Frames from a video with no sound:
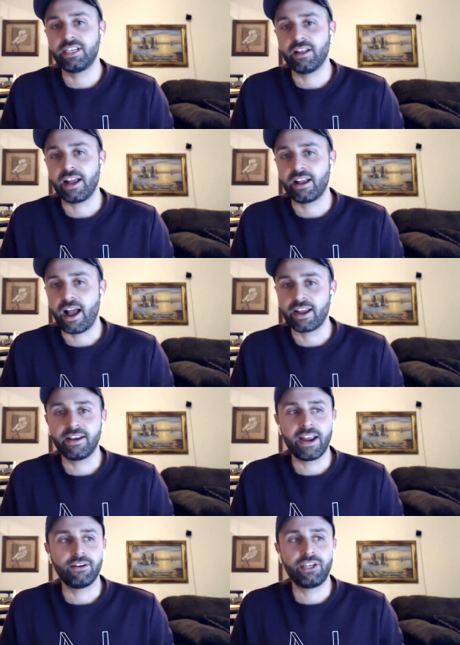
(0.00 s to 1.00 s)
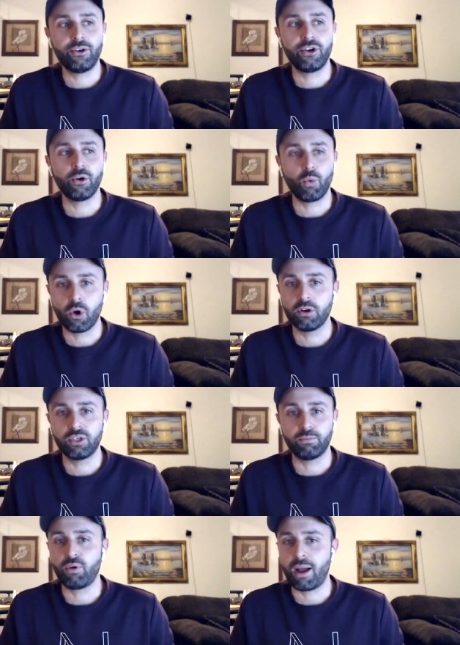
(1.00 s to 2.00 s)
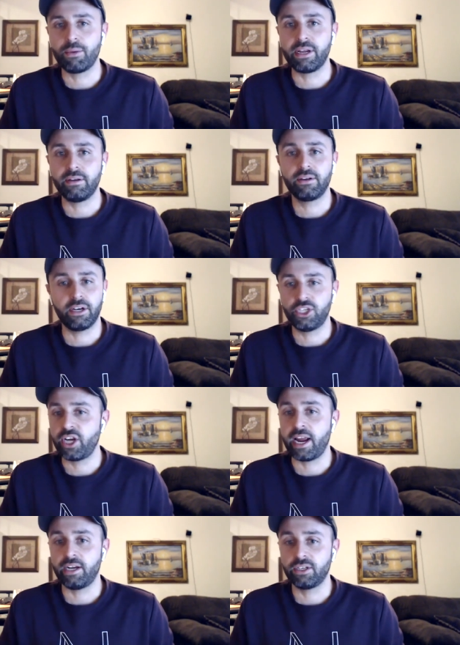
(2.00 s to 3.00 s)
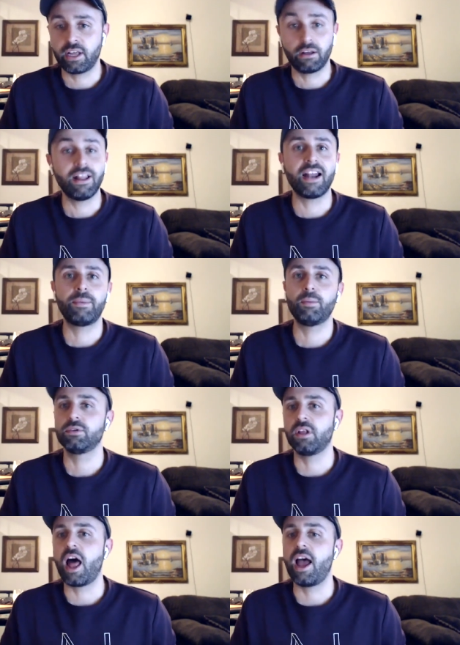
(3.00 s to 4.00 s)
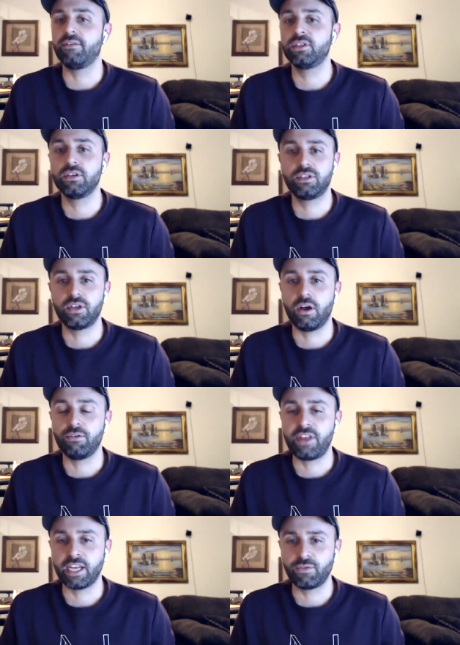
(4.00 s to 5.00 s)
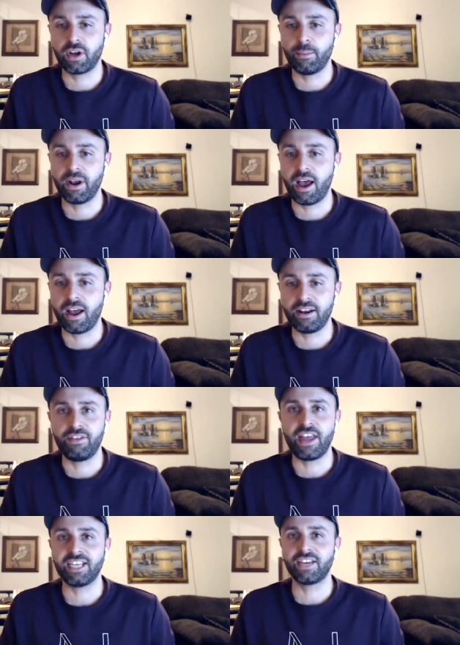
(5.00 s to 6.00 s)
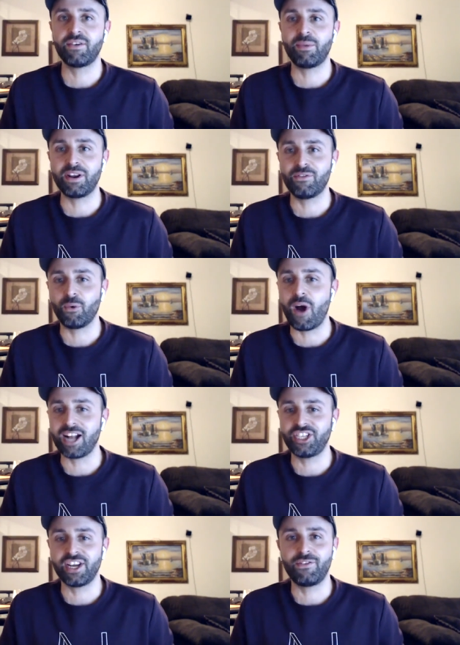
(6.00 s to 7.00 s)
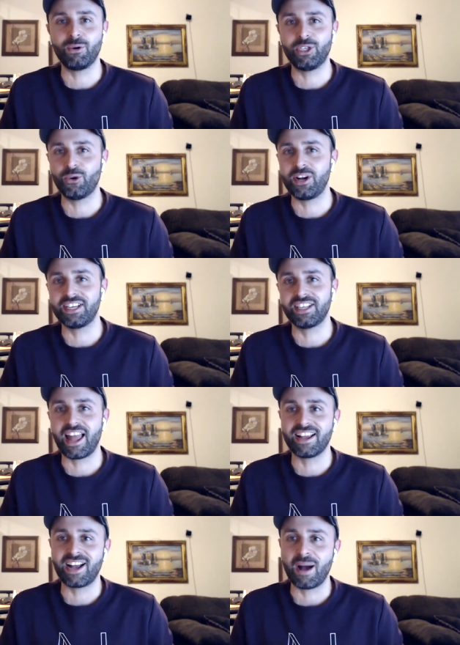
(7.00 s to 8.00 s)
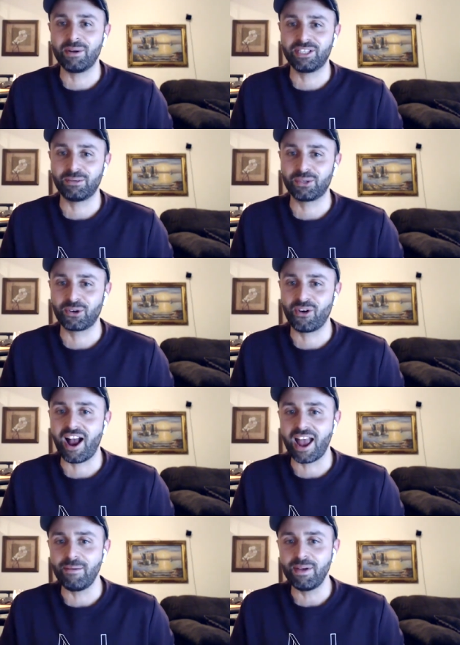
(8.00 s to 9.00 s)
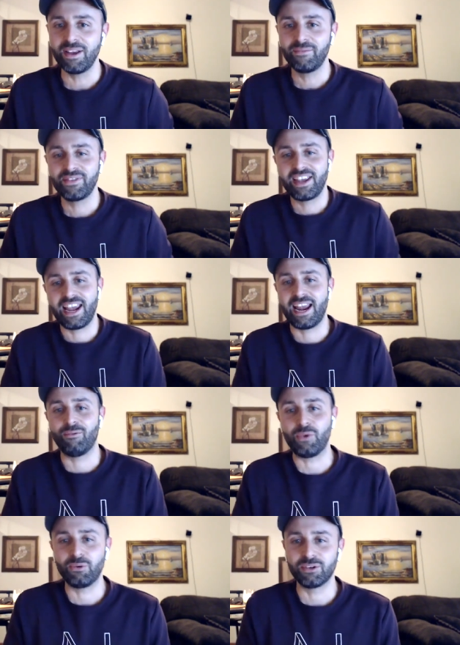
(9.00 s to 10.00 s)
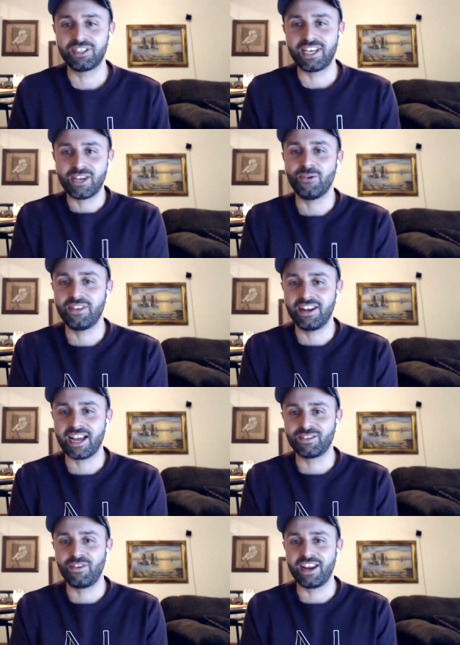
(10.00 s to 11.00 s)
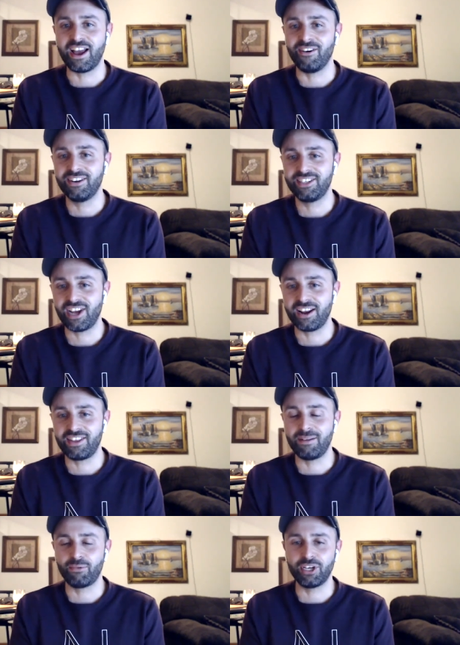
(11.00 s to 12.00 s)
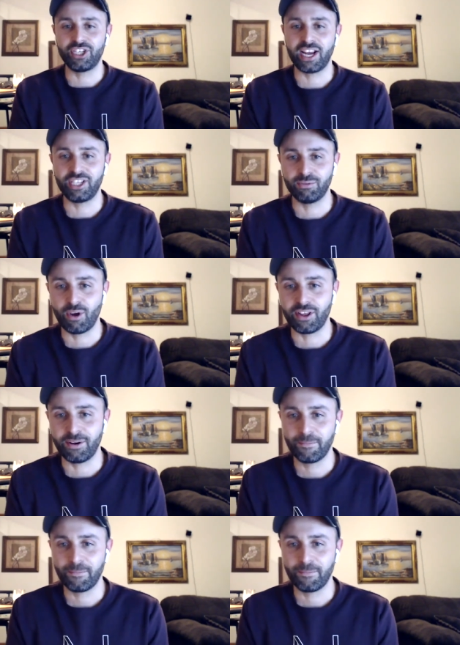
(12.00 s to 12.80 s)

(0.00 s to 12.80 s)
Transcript: Like, I could guarantee you your words are probably going to change like a lot of people's lives. So thanks for coming on, and thanks everybody for watching. If you enjoyed this, like, comment, and subscribe, and we will see you in the next video. Jonathan, appreciate you, brother.